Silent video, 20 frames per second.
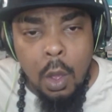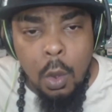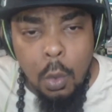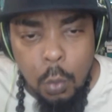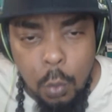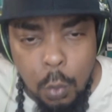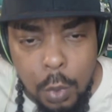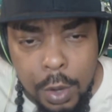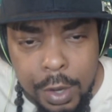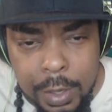
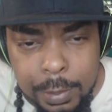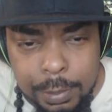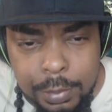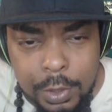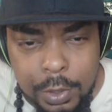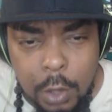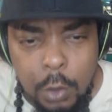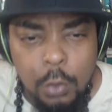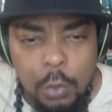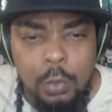What up,
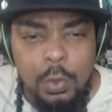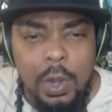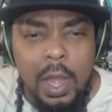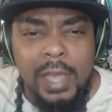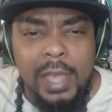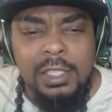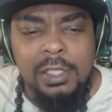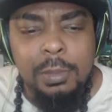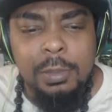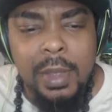though?
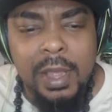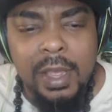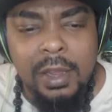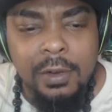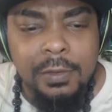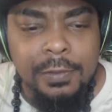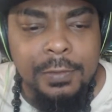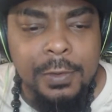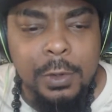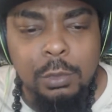Heist Man
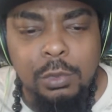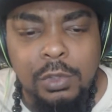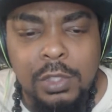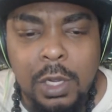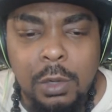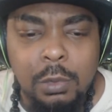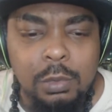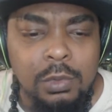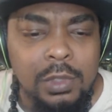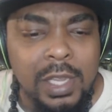the Foe.
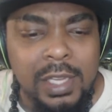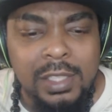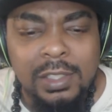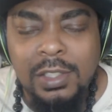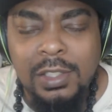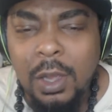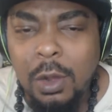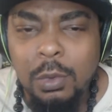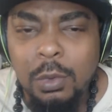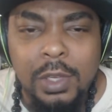Talk that
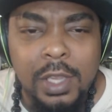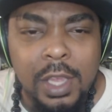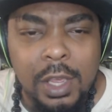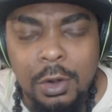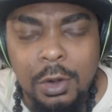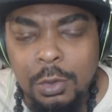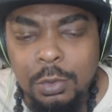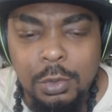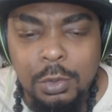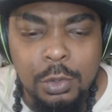talk,
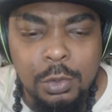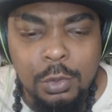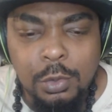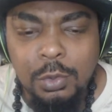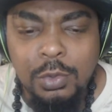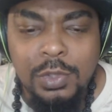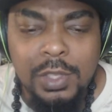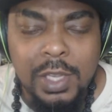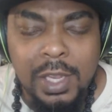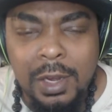ghetto
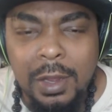news and